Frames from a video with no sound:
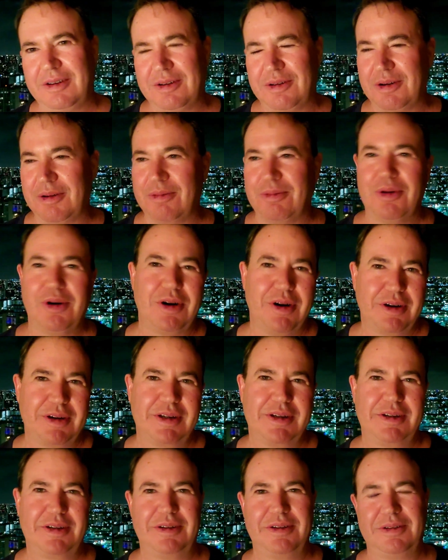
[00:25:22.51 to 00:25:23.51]
or work
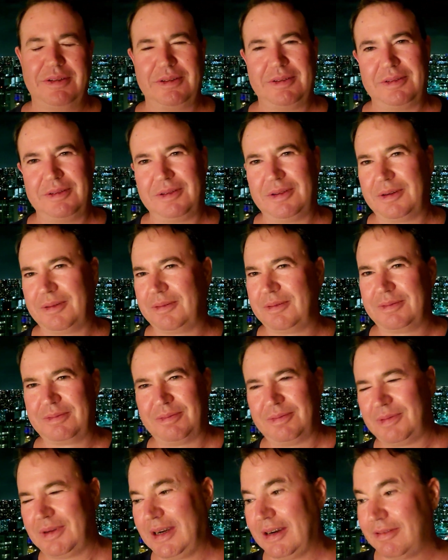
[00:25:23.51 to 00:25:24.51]
or
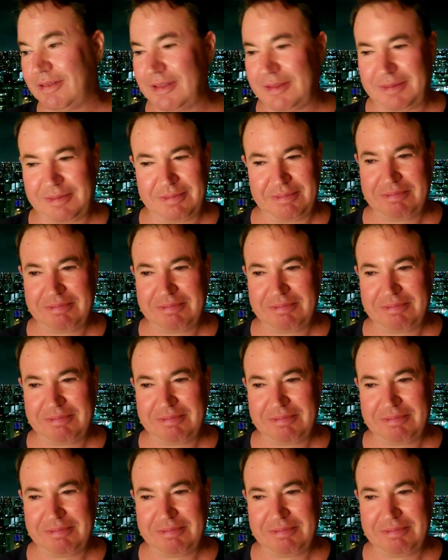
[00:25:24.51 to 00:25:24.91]
whatever